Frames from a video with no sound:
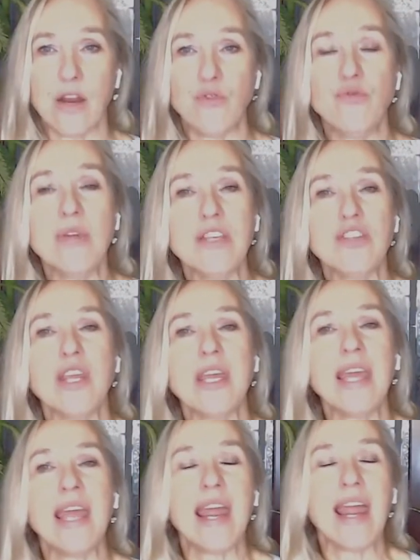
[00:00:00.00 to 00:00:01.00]

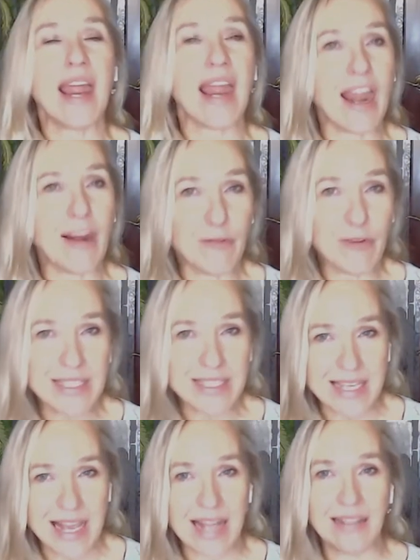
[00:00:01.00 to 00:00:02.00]
reaching every
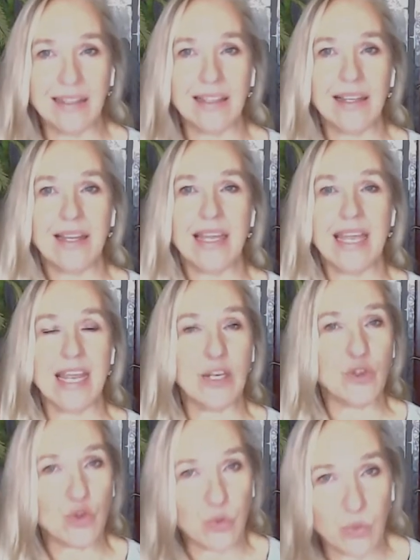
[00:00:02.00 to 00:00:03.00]
cell
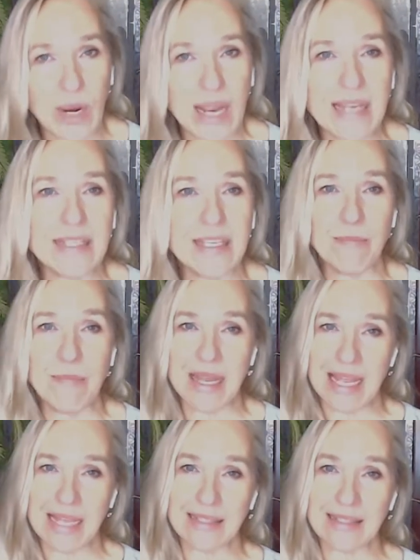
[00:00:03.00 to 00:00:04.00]
in 20
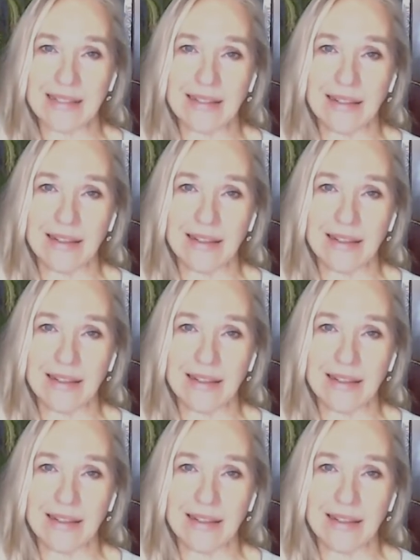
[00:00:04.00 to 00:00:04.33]
minutes.